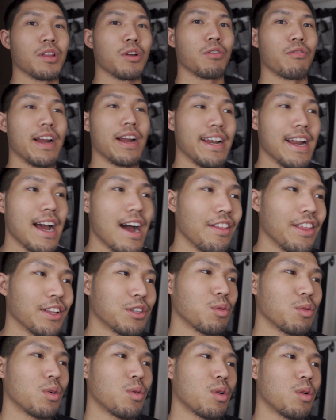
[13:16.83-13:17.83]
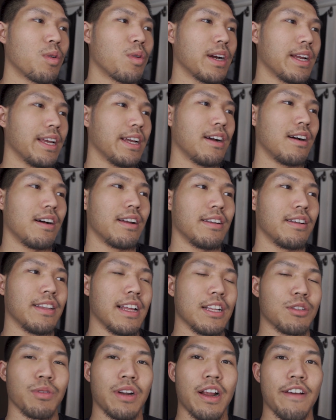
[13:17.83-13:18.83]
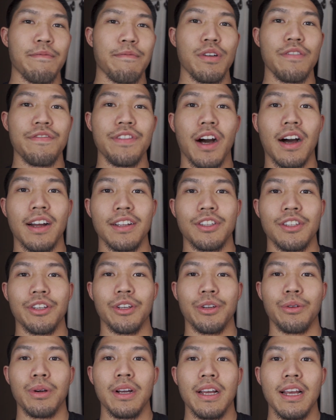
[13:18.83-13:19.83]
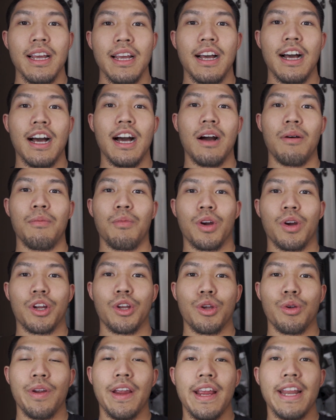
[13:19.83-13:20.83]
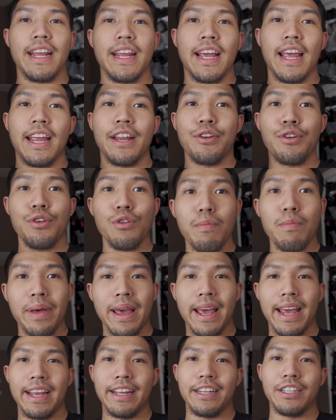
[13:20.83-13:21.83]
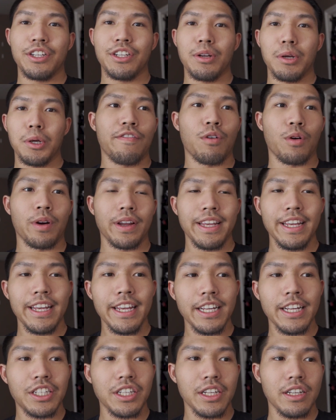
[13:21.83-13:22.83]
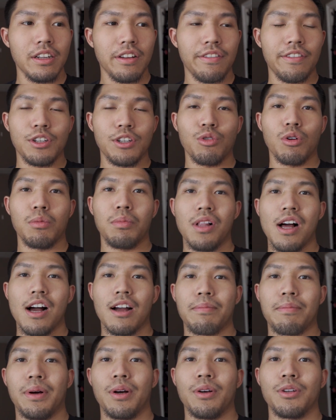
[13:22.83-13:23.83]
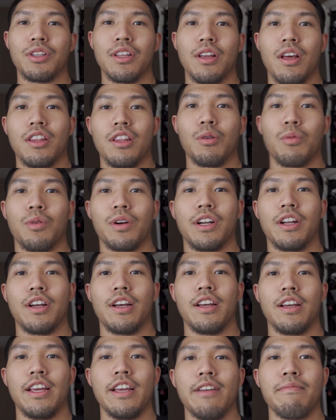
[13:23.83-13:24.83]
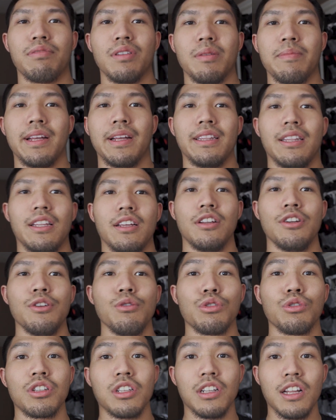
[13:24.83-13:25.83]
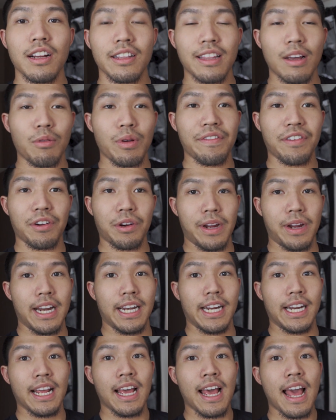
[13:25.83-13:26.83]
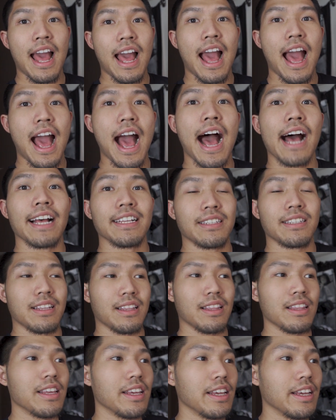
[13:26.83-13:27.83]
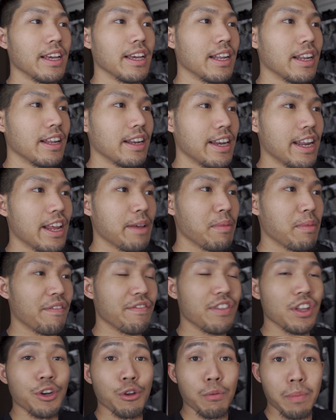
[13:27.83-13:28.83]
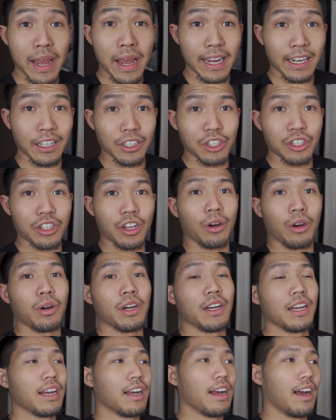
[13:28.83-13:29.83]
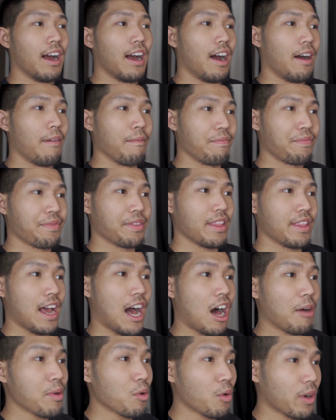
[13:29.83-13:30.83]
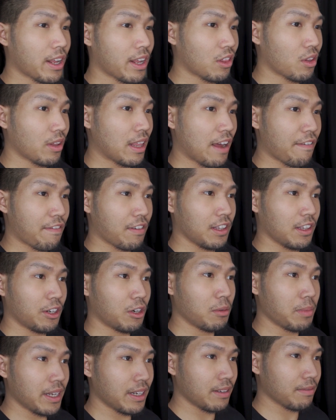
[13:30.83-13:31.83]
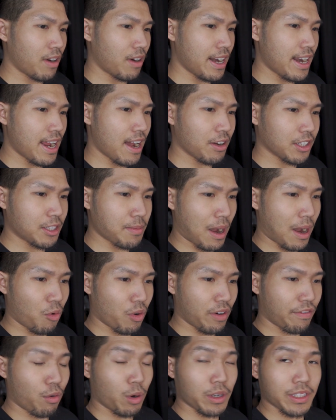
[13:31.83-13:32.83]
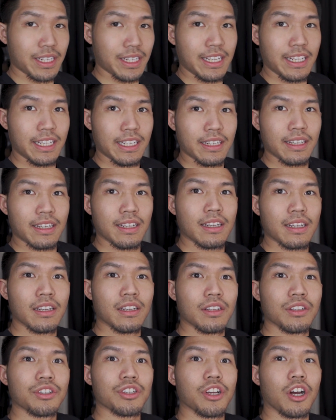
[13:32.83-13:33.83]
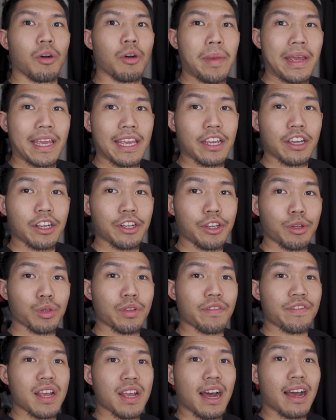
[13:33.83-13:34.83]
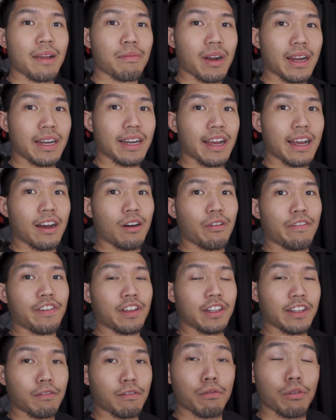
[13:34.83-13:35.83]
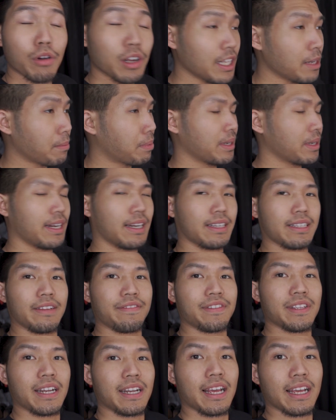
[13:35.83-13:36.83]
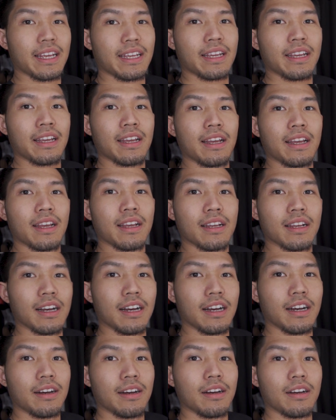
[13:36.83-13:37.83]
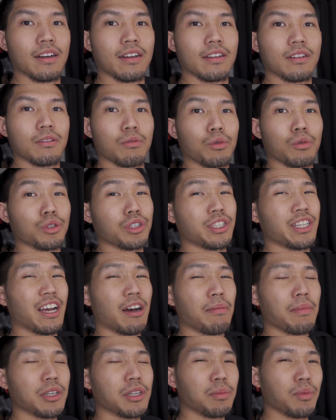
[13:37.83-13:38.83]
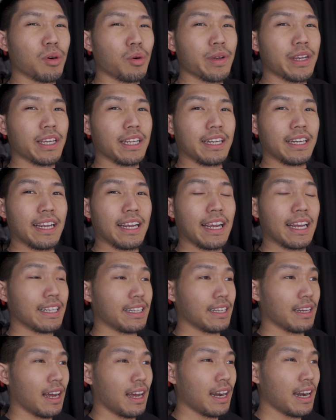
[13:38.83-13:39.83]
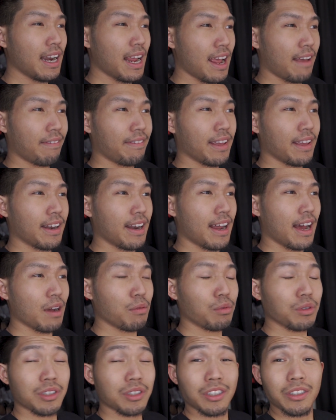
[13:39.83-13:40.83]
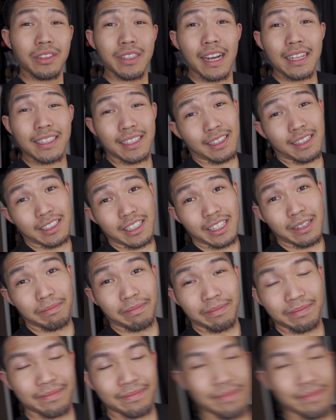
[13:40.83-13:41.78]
Right now, that's what we're working on. That's what I've moved on to. We're creating a new page for each individual blog post, and then we're gonna implement the new slug that we've created as the name of the new page. So I'll be working through that for a little bit. Right now, it's about 1:14, so making good use of time right now, feeling really productive today. We'll see how much more we can get done, and then I will see you guys at the gym.